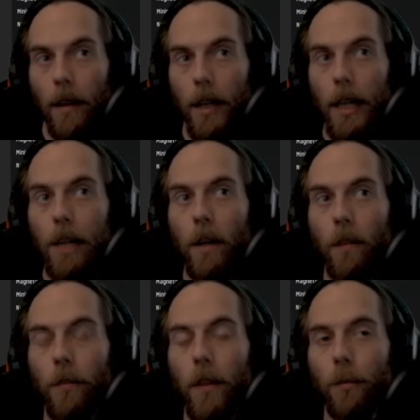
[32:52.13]
even
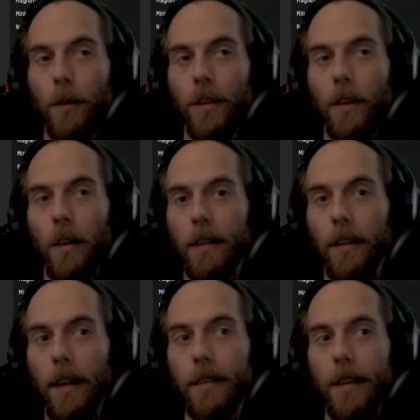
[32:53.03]
if this was
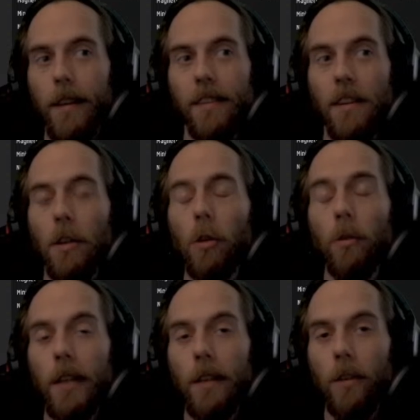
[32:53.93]
let's say this is a new
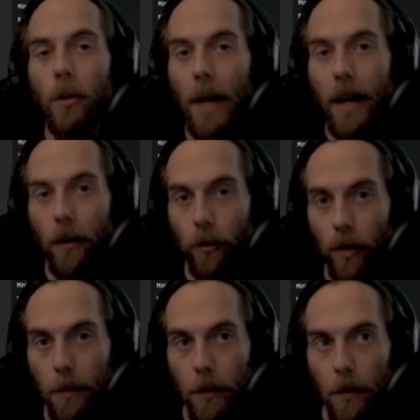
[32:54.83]
T2
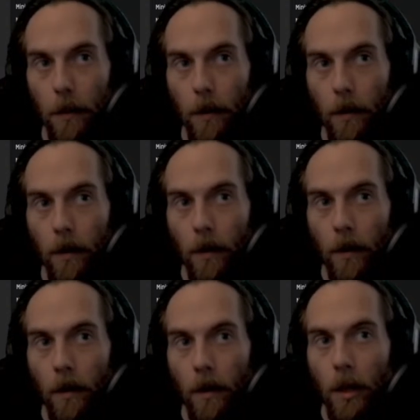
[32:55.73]
battleship,
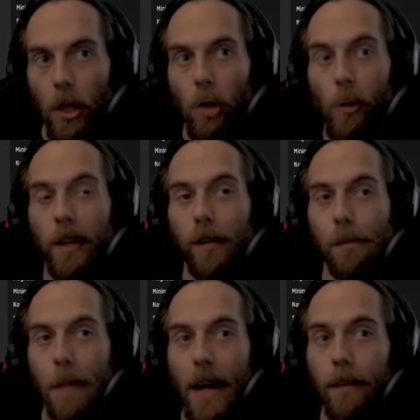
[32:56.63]
you would
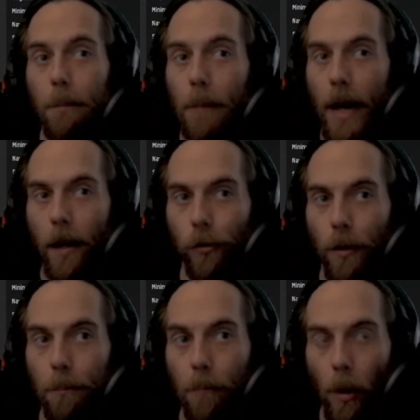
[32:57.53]
expect
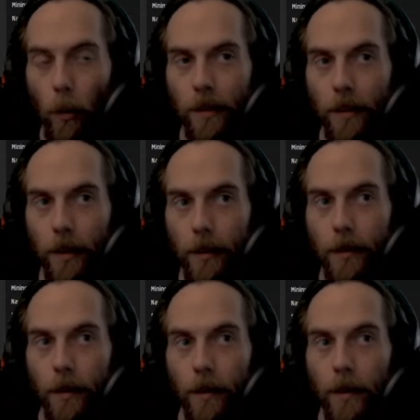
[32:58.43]
battleship
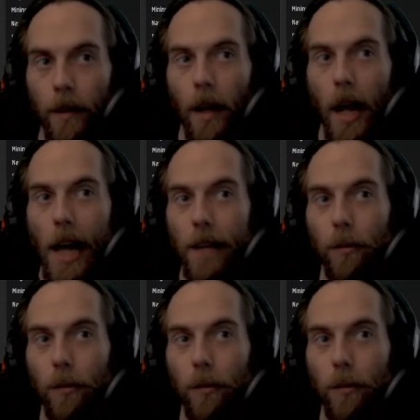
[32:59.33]
bonuses as